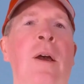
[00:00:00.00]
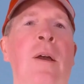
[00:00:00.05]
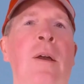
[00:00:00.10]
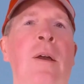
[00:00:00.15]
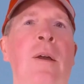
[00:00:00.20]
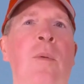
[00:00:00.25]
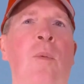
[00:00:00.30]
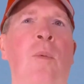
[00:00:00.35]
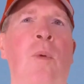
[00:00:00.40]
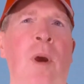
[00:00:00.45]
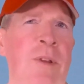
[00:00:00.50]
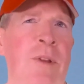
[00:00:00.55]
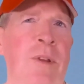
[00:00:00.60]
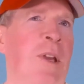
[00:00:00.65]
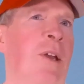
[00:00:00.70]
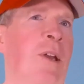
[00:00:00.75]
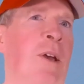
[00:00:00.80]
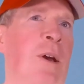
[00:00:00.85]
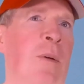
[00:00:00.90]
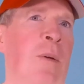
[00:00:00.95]
Where would they
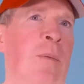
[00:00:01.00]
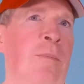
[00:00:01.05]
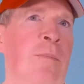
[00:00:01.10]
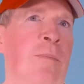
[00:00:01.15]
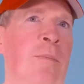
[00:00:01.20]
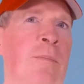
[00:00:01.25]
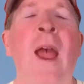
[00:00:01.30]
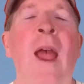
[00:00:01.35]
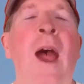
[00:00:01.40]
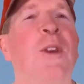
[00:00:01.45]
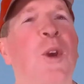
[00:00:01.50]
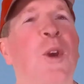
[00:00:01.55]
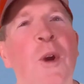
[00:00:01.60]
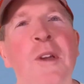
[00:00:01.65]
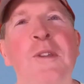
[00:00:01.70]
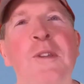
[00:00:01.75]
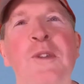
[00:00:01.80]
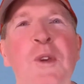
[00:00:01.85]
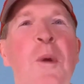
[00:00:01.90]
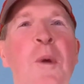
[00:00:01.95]
go? You're
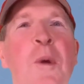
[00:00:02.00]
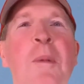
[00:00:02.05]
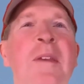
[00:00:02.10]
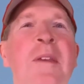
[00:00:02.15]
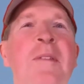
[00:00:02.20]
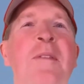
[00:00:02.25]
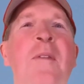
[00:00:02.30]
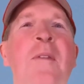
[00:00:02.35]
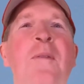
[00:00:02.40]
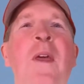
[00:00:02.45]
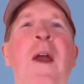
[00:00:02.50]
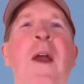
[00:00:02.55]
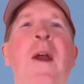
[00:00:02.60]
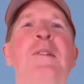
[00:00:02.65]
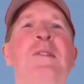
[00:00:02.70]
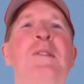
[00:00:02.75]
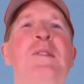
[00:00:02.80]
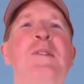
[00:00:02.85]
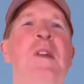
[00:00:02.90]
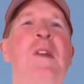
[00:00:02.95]
assuming that there's
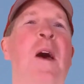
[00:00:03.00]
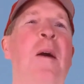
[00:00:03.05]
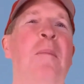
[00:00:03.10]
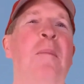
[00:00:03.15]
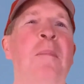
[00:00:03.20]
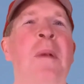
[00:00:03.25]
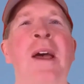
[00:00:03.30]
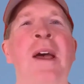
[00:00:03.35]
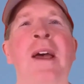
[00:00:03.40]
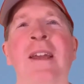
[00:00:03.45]
some,